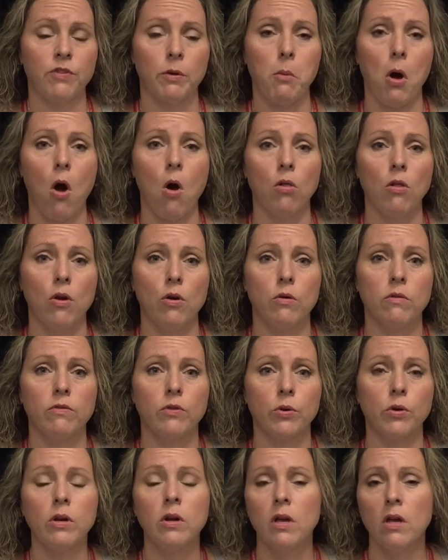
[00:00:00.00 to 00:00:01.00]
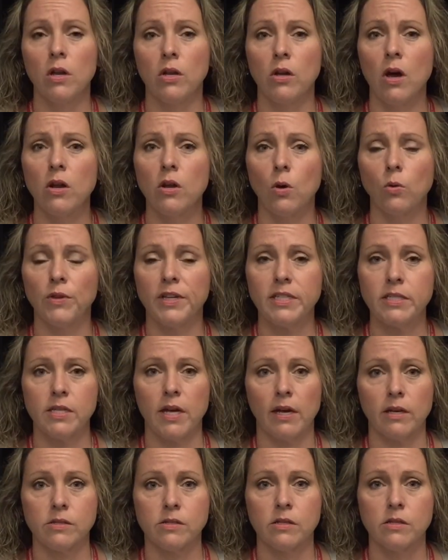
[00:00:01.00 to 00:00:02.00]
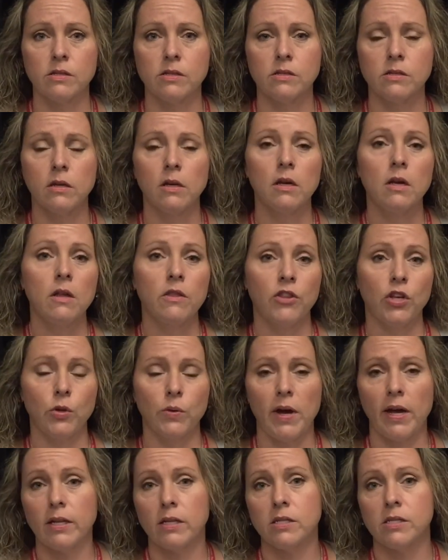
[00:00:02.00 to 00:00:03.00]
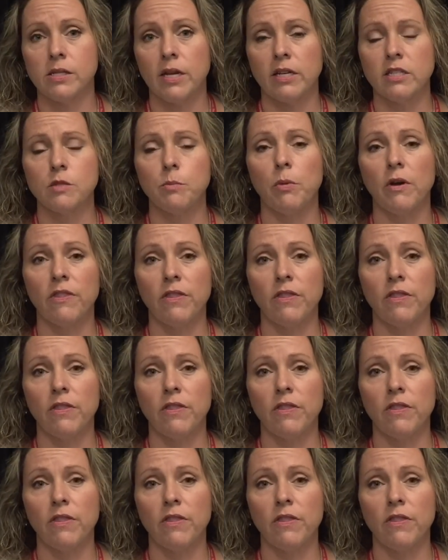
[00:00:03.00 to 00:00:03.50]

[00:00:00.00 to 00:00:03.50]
all over, not only Texas, the United States, but the